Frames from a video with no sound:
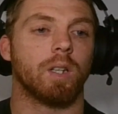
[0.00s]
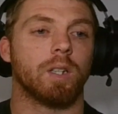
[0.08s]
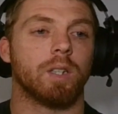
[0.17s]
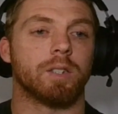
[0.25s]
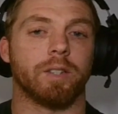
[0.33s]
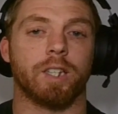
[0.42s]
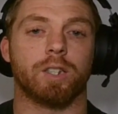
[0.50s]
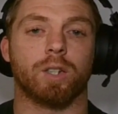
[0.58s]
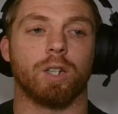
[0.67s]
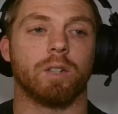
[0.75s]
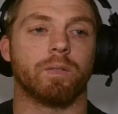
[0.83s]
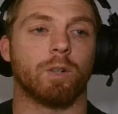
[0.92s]
So that's
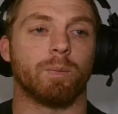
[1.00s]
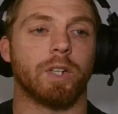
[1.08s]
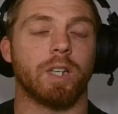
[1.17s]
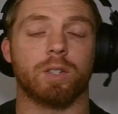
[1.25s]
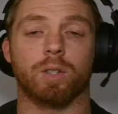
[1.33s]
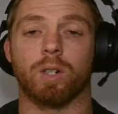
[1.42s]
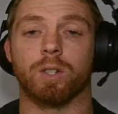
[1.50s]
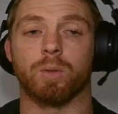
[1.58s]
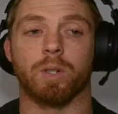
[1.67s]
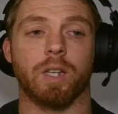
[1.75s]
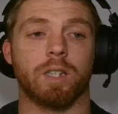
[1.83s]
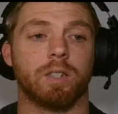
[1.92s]
going from an SR to
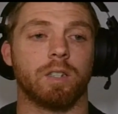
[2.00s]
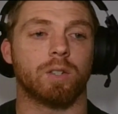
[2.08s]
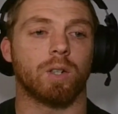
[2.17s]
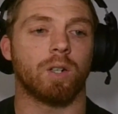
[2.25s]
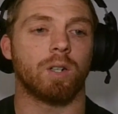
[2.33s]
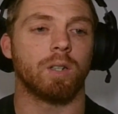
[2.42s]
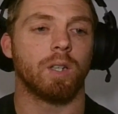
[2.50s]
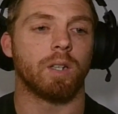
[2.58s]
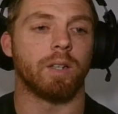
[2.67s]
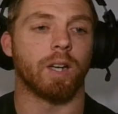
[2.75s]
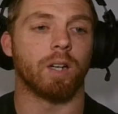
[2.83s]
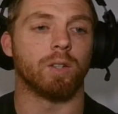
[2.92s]
an SSR.
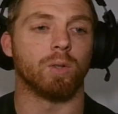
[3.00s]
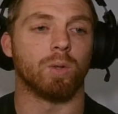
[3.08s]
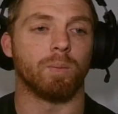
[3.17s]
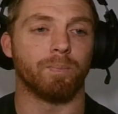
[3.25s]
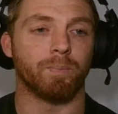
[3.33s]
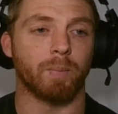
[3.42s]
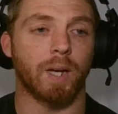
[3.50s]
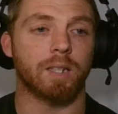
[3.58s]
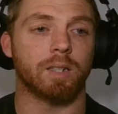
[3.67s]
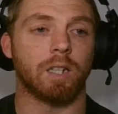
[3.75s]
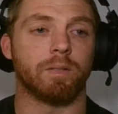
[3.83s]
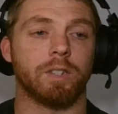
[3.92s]
Now your
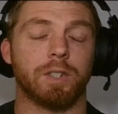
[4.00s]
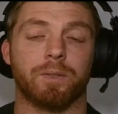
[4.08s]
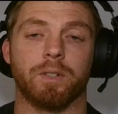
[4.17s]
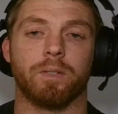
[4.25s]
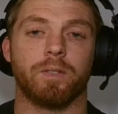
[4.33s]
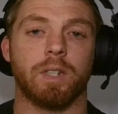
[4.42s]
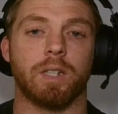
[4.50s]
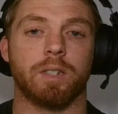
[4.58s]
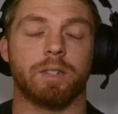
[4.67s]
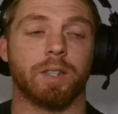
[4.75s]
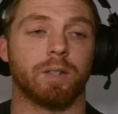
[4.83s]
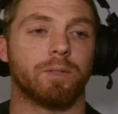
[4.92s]
max level is 50
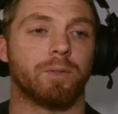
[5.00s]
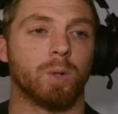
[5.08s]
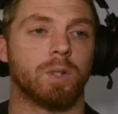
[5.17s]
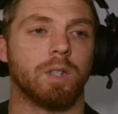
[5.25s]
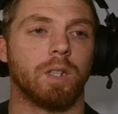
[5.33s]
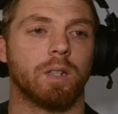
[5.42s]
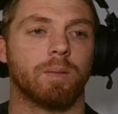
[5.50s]
instead of 40.